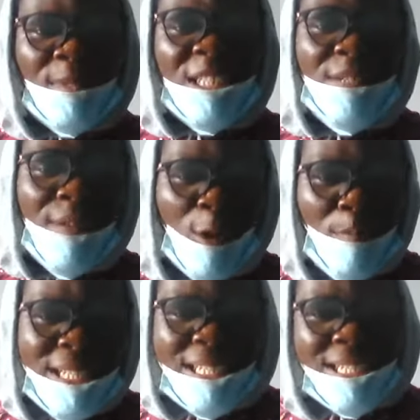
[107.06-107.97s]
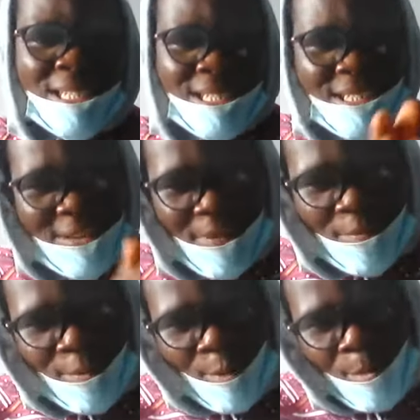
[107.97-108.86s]
Development is
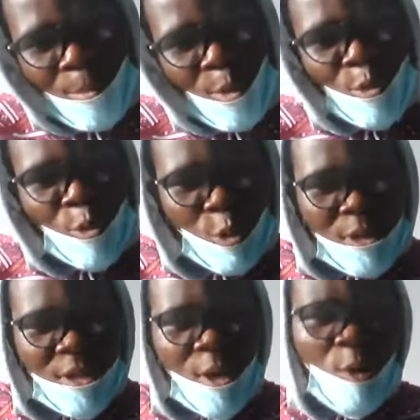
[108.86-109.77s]
different from growth.